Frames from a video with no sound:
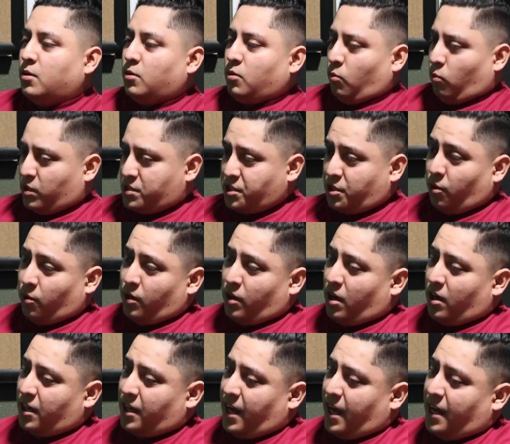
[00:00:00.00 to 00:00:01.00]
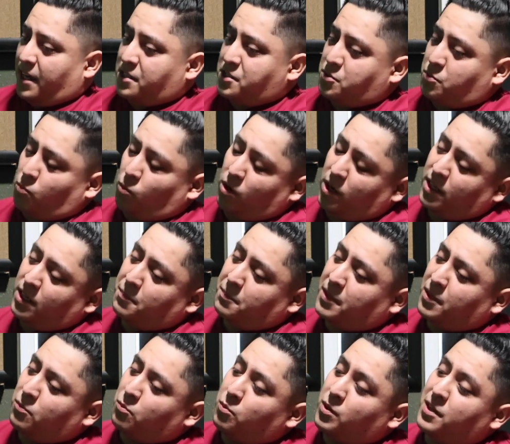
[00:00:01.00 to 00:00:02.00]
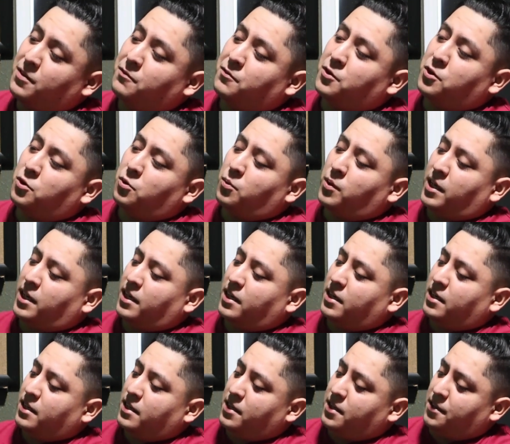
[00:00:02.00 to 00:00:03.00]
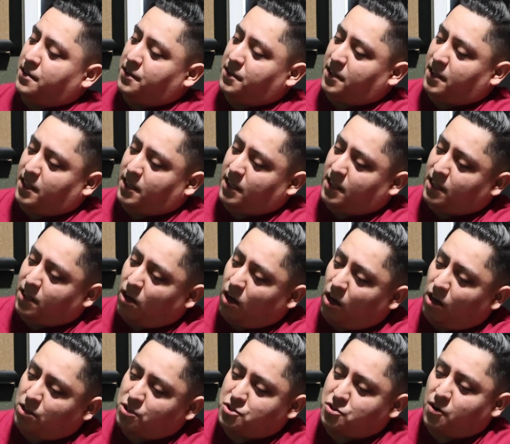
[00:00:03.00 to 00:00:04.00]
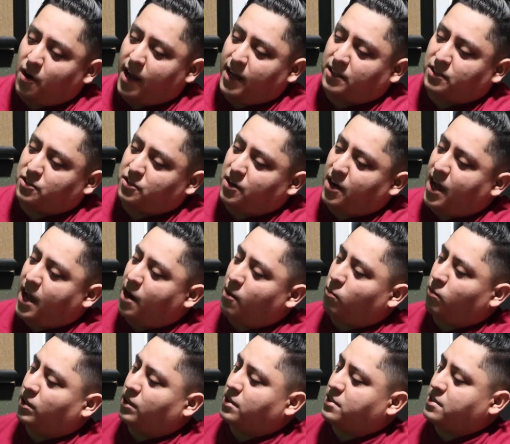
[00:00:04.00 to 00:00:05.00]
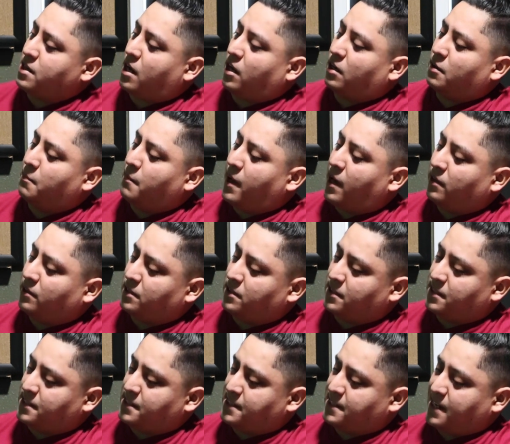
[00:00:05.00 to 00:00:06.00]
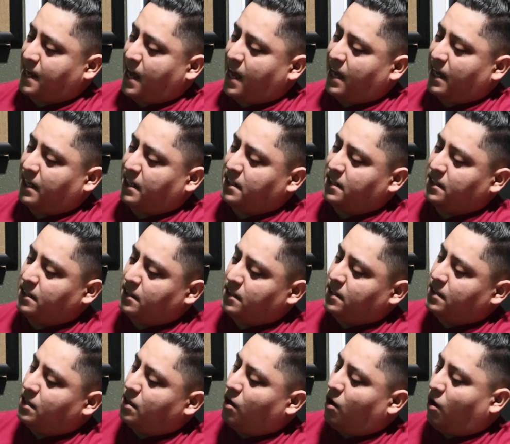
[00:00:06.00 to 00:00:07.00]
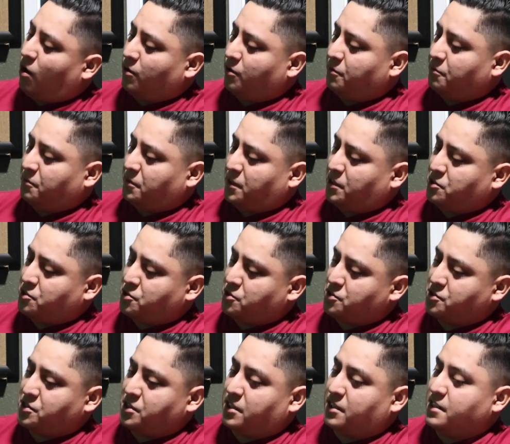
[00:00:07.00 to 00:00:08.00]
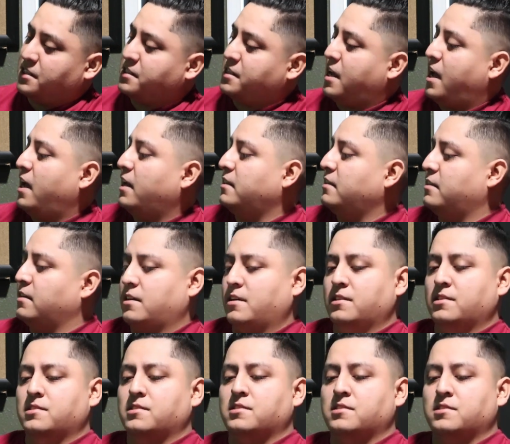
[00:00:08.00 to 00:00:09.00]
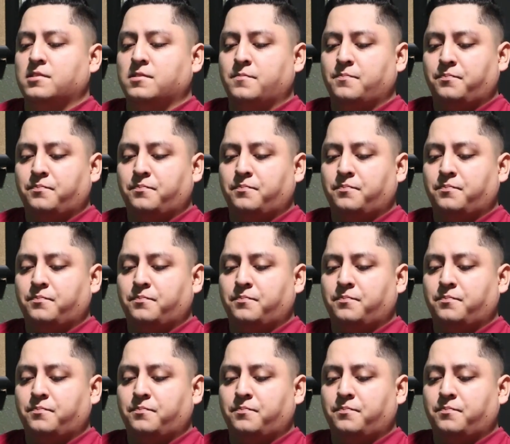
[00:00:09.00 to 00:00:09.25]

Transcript: What's going on, guys? We're going to be reviewing the Contractor Hat. We're going to talk about the design, all the features that this hat does.